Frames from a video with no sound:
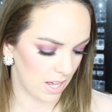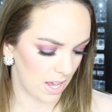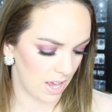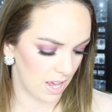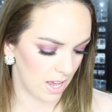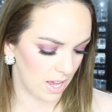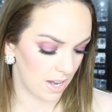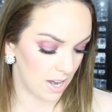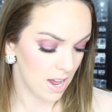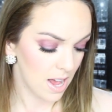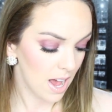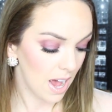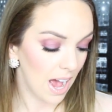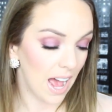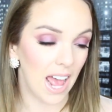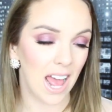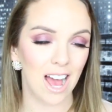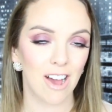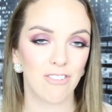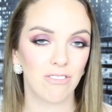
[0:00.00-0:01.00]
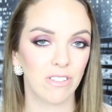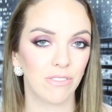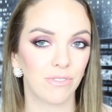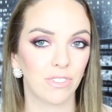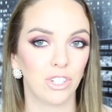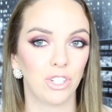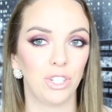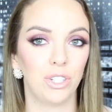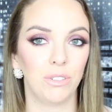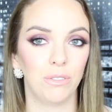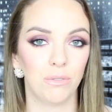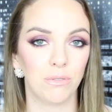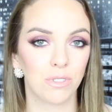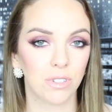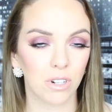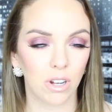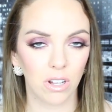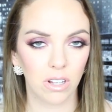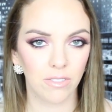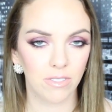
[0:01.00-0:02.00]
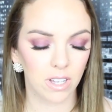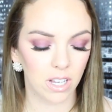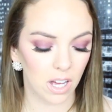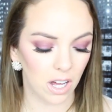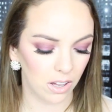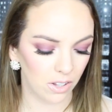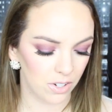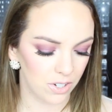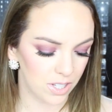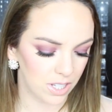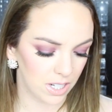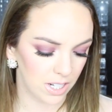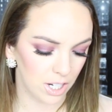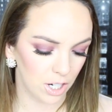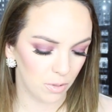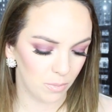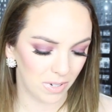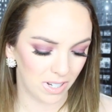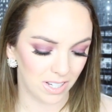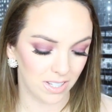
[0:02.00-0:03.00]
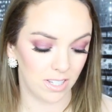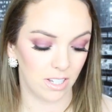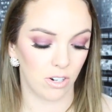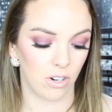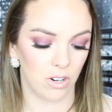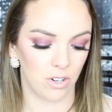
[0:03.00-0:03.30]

And I haven't even used all of the colors in here because there